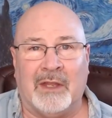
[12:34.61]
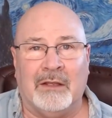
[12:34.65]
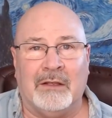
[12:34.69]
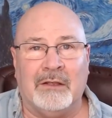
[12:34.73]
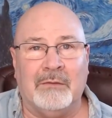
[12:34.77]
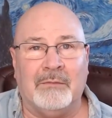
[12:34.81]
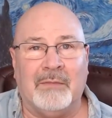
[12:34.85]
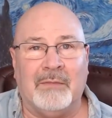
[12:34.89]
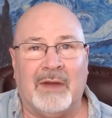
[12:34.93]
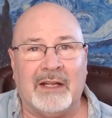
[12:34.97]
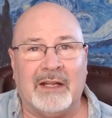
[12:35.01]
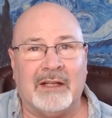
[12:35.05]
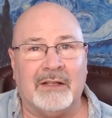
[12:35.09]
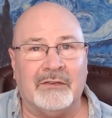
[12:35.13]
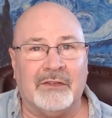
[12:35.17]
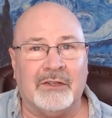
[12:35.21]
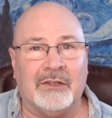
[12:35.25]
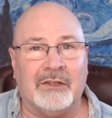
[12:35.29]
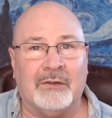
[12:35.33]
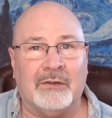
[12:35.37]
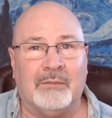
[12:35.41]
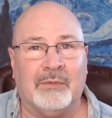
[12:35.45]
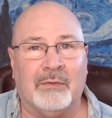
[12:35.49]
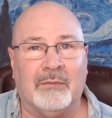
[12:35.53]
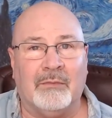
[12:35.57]
You might
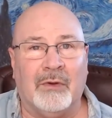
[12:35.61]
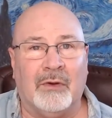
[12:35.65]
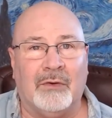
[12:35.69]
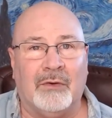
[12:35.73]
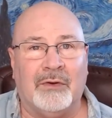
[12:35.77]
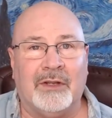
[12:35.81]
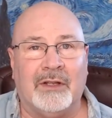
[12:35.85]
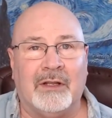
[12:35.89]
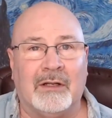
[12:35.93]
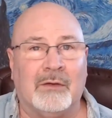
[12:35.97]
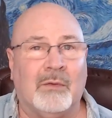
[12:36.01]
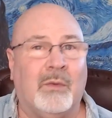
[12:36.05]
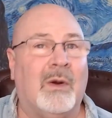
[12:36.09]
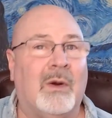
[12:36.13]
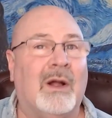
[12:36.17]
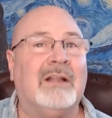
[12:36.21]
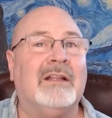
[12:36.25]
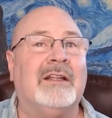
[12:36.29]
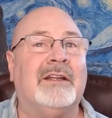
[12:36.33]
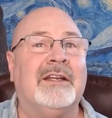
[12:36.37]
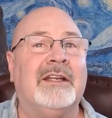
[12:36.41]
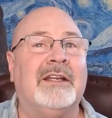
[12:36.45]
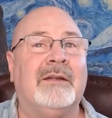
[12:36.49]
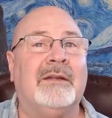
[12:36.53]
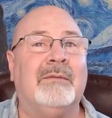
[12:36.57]
consider promoting a
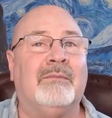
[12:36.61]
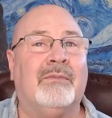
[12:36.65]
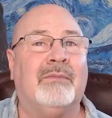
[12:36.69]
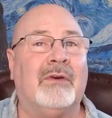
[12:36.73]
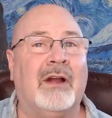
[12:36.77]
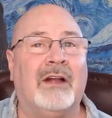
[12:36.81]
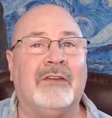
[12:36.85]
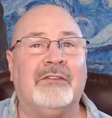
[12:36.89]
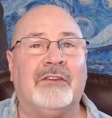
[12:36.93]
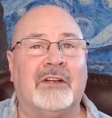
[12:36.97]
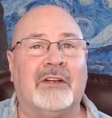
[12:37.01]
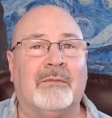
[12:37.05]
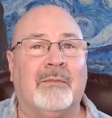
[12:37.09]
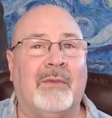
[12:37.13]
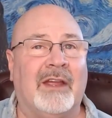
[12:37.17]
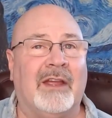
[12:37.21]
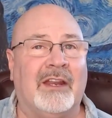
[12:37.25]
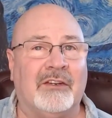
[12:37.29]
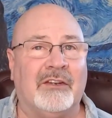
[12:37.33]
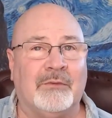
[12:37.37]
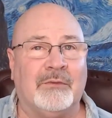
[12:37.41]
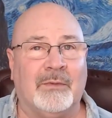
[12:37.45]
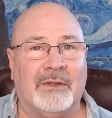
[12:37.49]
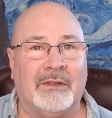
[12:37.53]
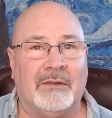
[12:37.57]
quality project
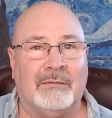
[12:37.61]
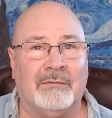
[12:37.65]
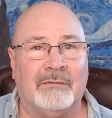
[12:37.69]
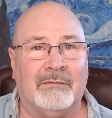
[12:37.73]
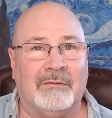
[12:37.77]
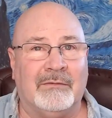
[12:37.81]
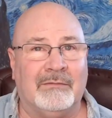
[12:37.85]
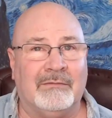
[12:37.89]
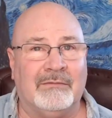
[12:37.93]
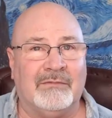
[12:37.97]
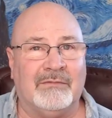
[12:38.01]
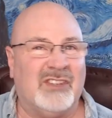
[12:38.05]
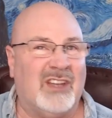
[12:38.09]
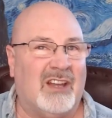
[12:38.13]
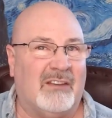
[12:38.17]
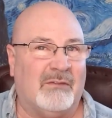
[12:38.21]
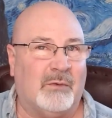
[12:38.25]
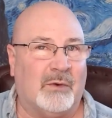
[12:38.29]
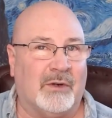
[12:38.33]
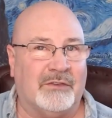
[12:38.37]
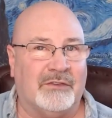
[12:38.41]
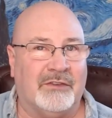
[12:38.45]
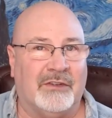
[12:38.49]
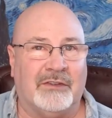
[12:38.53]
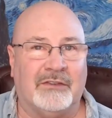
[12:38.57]
management
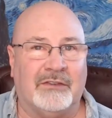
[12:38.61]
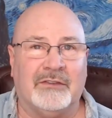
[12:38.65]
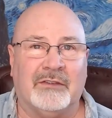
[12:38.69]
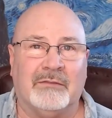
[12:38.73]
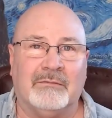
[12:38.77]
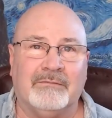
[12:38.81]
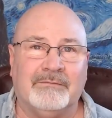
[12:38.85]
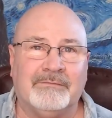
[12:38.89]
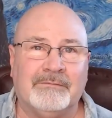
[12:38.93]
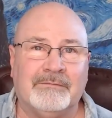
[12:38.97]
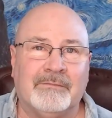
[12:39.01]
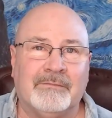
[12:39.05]
software system.